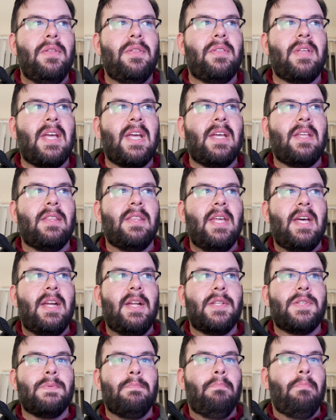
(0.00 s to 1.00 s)
think that
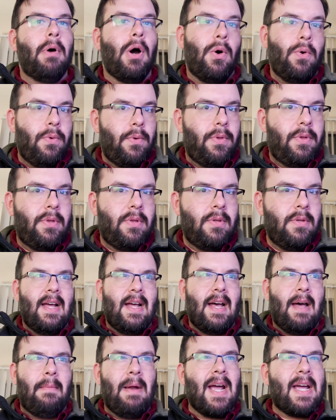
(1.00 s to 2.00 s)
it's both.
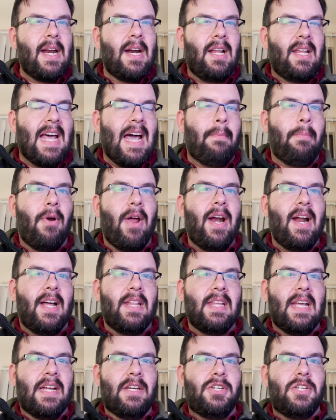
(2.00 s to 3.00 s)
I'm not going to elaborate
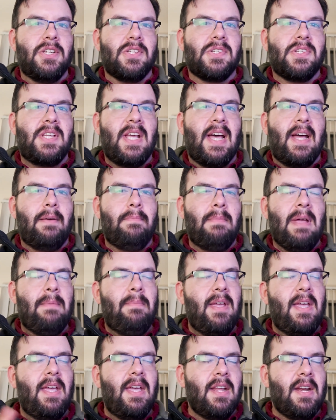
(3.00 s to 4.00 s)
on that just yet,
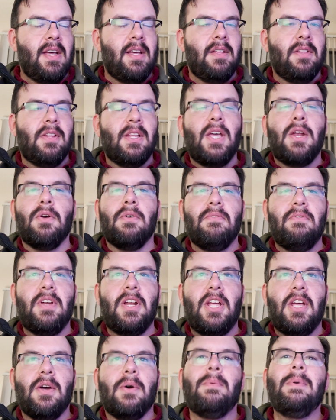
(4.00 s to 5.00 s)
maybe in a later
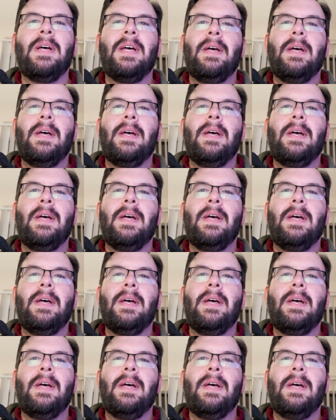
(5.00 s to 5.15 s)
video.